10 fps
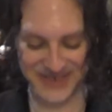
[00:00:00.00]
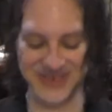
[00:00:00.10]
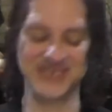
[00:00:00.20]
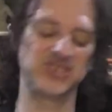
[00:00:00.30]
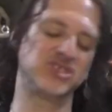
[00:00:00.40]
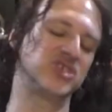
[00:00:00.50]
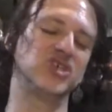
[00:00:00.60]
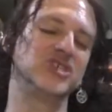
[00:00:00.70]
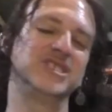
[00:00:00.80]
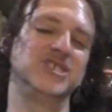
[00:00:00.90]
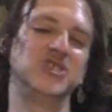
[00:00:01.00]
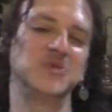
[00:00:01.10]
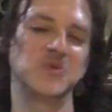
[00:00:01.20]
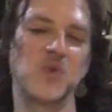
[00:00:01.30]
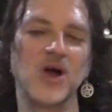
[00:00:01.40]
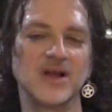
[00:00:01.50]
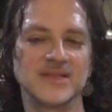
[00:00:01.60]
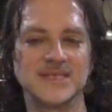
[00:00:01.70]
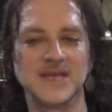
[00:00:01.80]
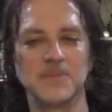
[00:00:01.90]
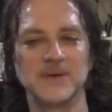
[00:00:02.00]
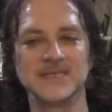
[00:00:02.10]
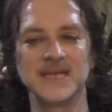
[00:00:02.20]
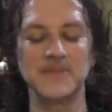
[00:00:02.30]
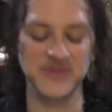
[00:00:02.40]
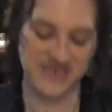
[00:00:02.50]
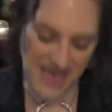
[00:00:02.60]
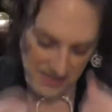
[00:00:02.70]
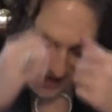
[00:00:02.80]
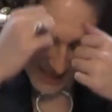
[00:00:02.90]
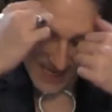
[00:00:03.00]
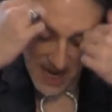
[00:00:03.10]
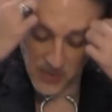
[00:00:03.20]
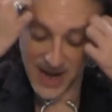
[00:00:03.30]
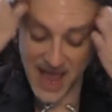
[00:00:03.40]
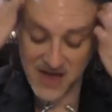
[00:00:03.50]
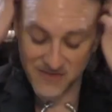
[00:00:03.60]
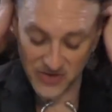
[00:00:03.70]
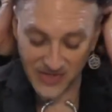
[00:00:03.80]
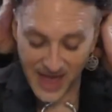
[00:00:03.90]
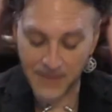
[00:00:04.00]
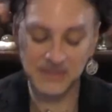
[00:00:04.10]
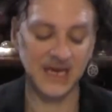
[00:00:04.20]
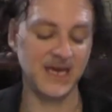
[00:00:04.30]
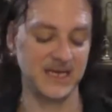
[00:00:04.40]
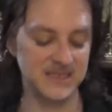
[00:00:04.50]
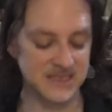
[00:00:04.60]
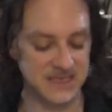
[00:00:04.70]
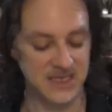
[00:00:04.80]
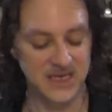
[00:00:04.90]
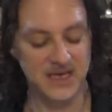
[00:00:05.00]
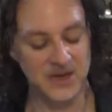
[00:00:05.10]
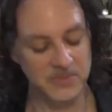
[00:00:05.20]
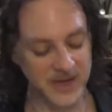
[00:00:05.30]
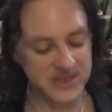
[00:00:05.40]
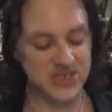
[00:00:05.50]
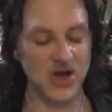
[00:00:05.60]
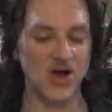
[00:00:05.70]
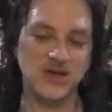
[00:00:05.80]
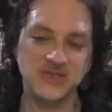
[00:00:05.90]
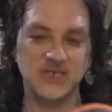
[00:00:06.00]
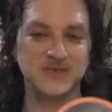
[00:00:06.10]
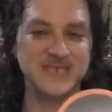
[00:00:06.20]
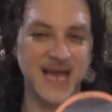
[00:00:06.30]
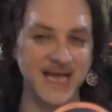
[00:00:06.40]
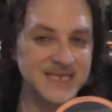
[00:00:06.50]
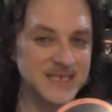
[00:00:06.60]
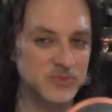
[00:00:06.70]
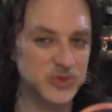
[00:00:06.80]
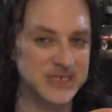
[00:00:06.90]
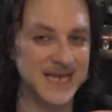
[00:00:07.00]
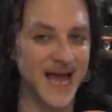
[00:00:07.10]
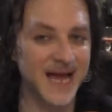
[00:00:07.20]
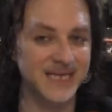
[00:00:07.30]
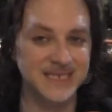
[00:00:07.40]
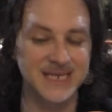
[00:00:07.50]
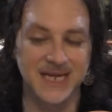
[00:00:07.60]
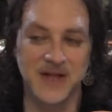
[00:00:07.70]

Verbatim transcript: You need to certainly do the work, the step by step, the day by day, whatever that means but to also tend and protect.